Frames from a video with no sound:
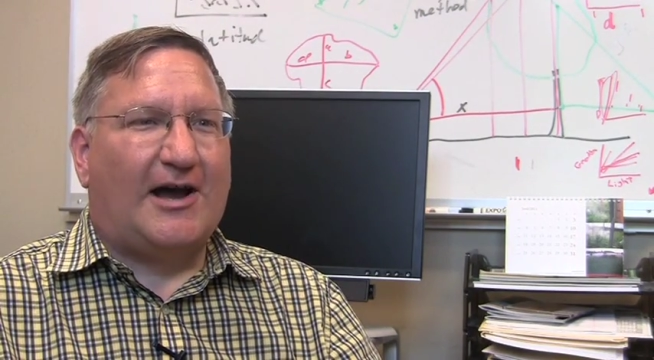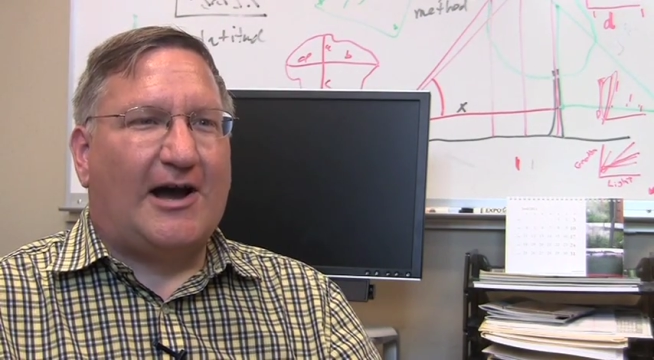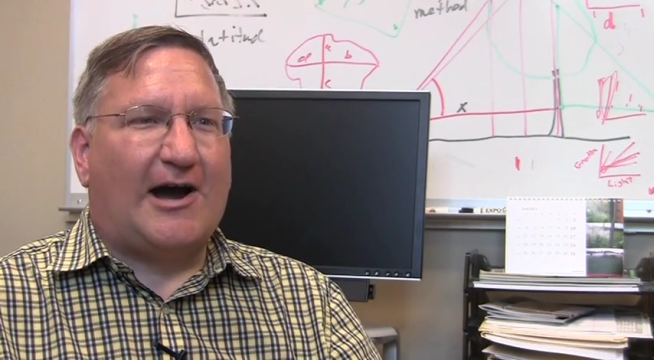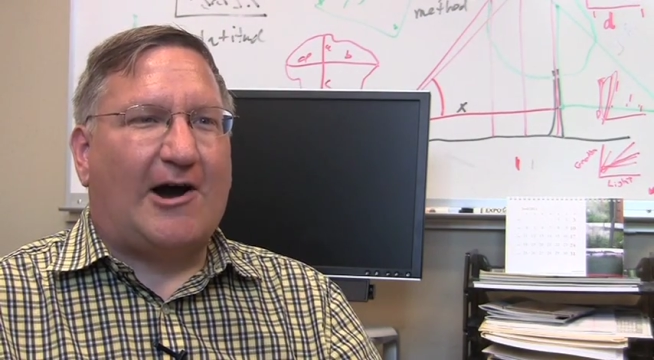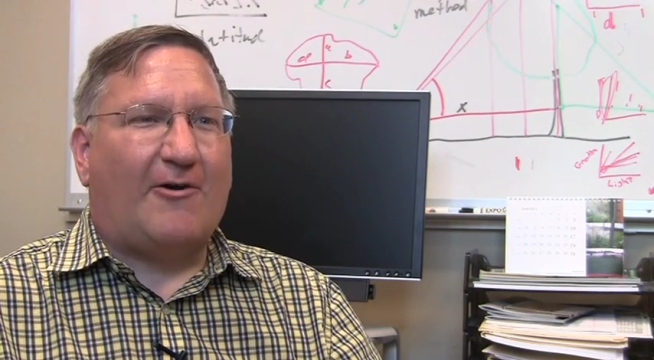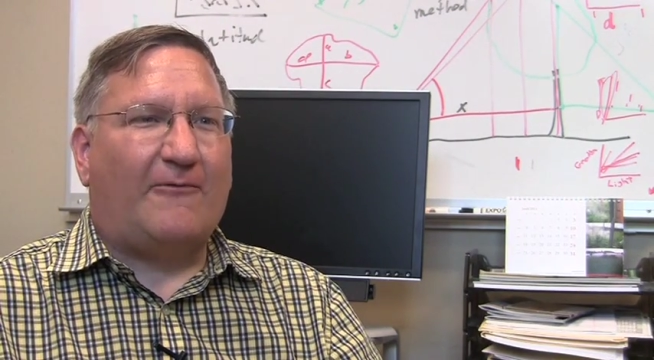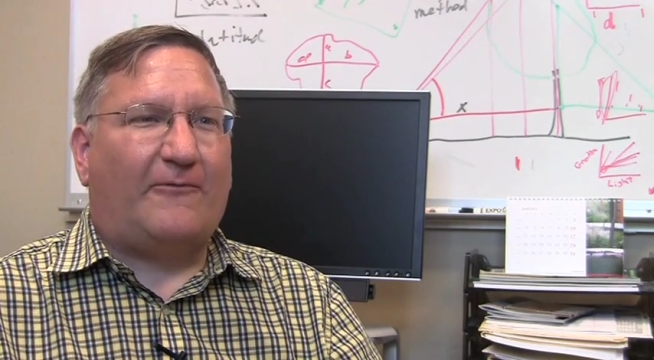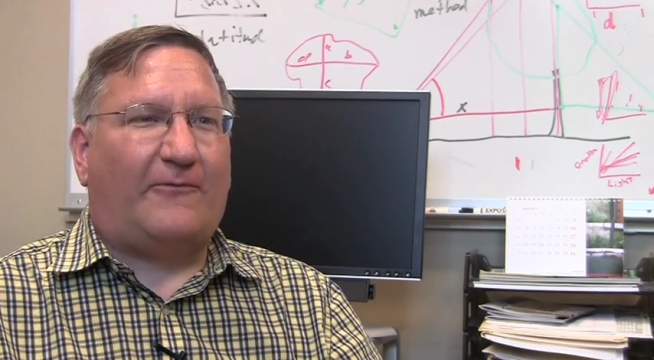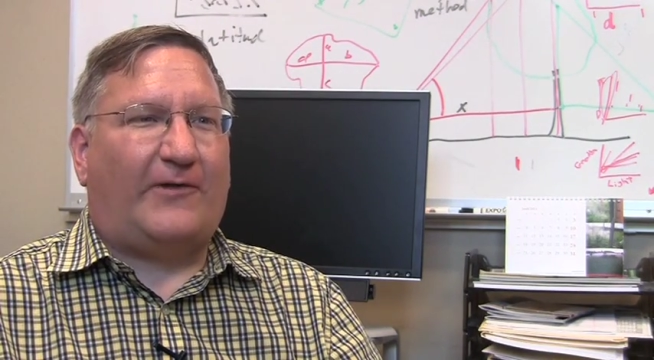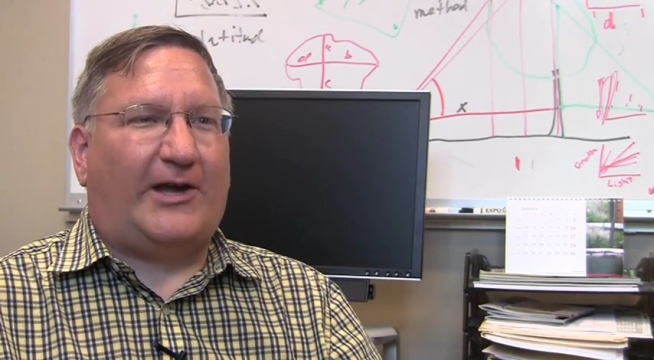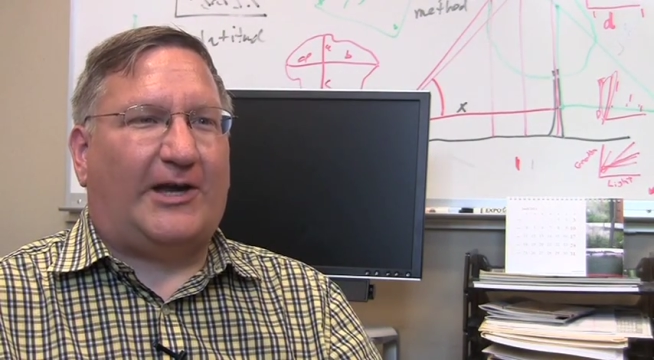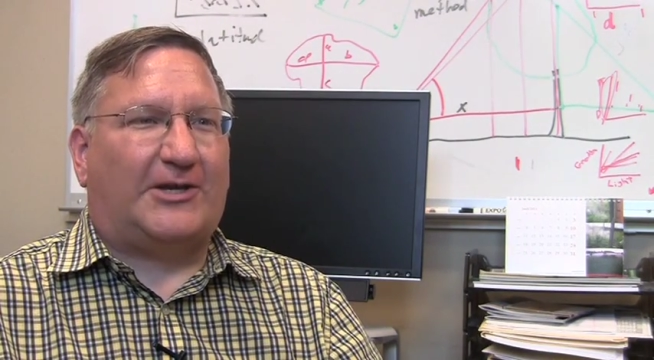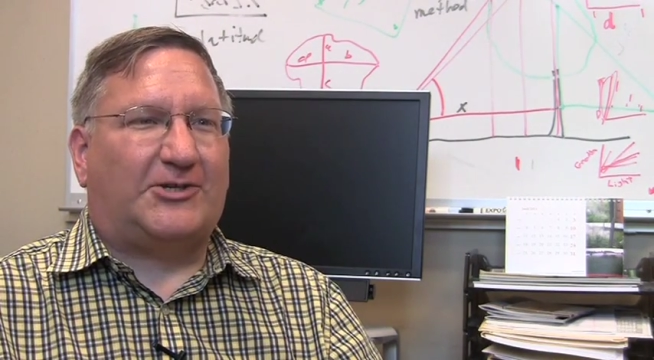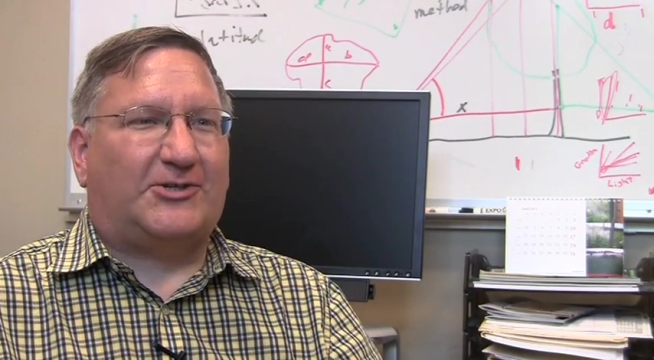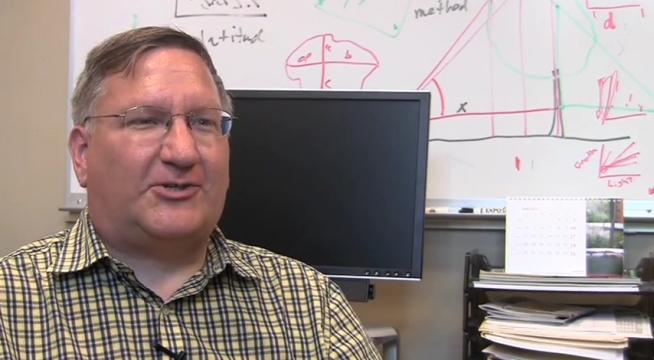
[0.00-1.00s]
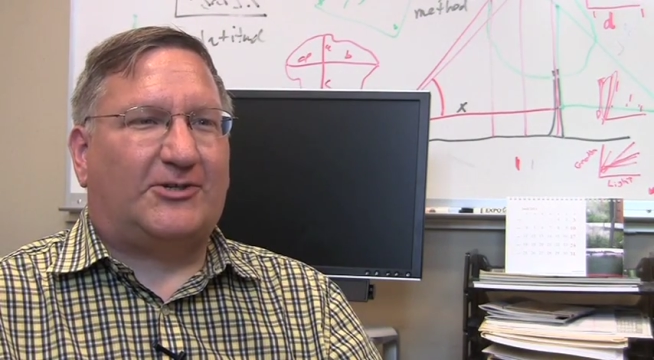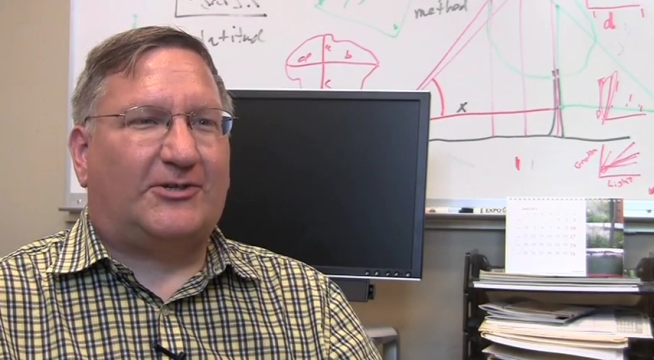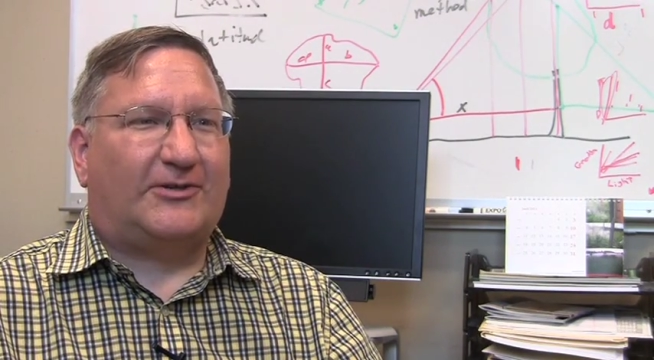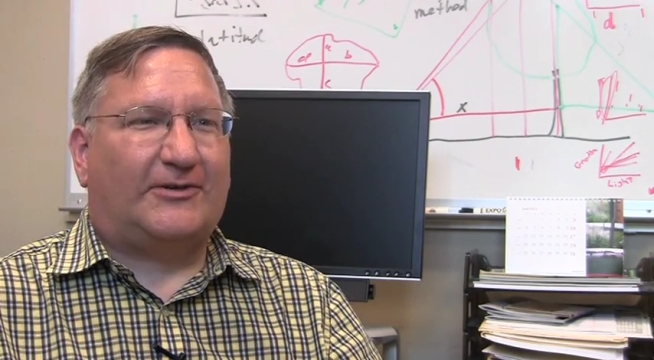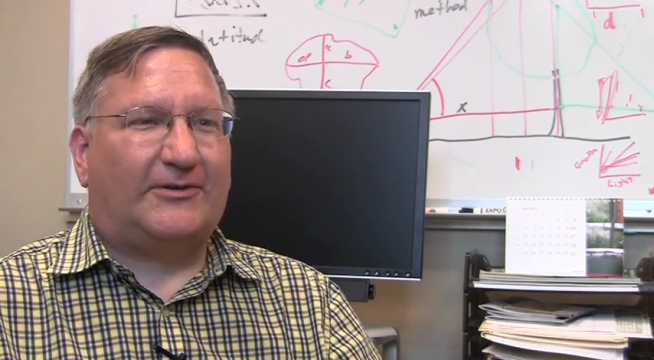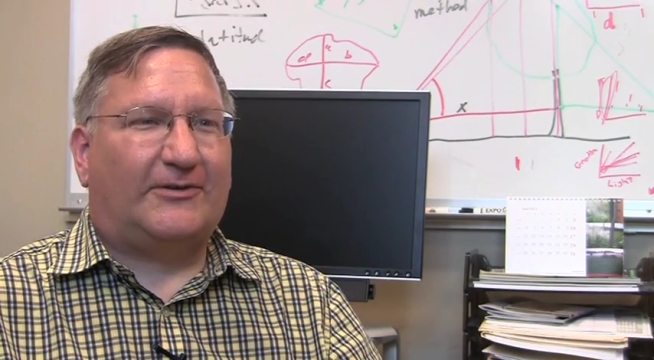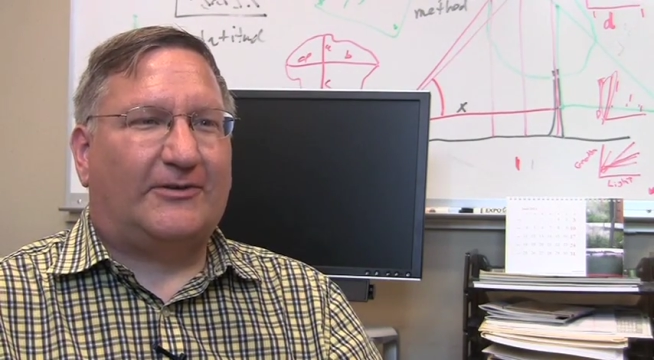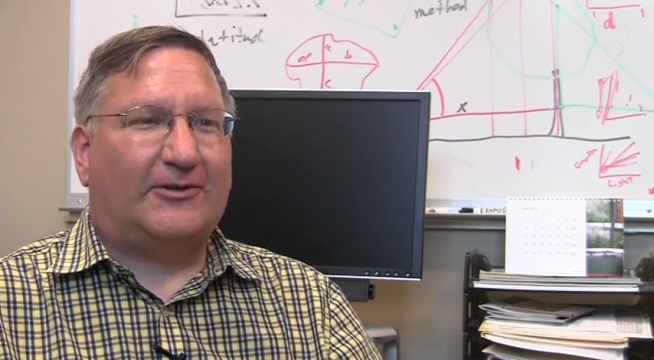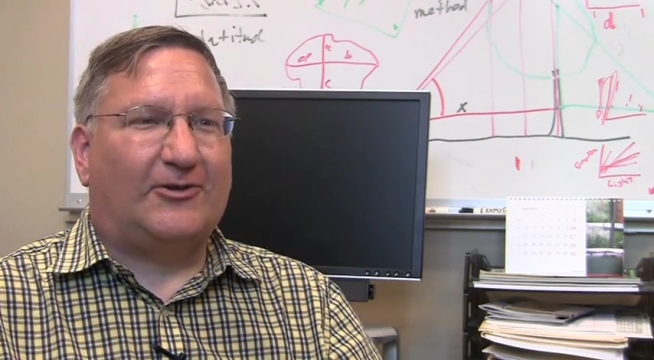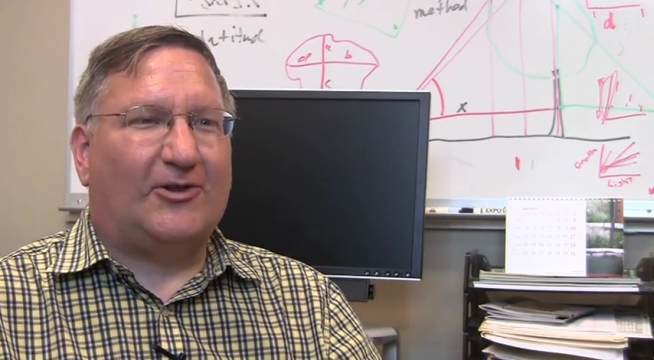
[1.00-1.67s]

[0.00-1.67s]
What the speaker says: how fast the